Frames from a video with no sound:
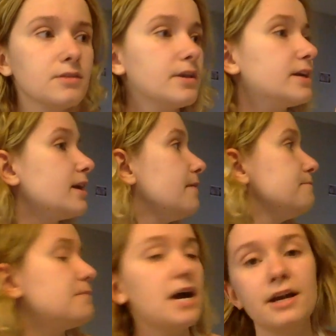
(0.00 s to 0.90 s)
Like,
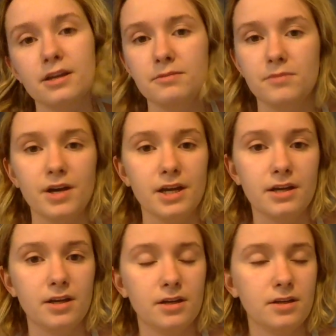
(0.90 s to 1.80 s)
I'm back in
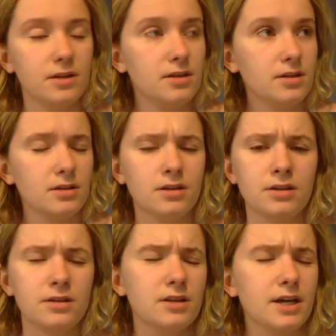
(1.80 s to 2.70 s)
my
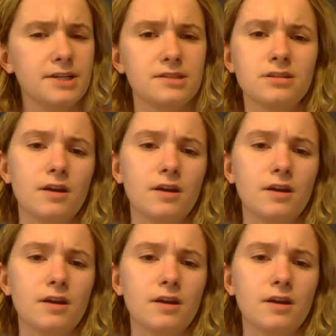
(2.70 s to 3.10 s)
nice,